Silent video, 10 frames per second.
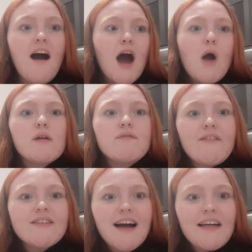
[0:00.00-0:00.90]
I would have
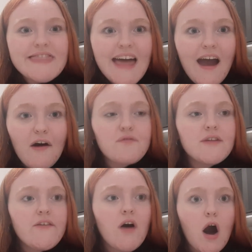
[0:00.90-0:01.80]
never done that. I would have
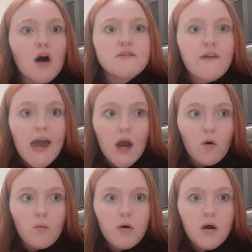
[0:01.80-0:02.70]
never asked for
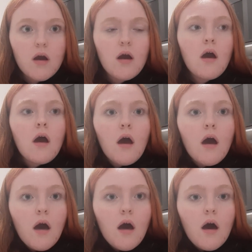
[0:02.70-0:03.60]
help.
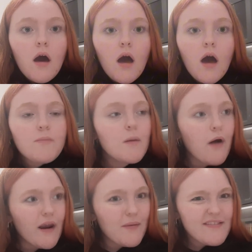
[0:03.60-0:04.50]
I'm so
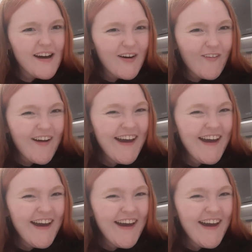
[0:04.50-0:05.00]
proud of myself.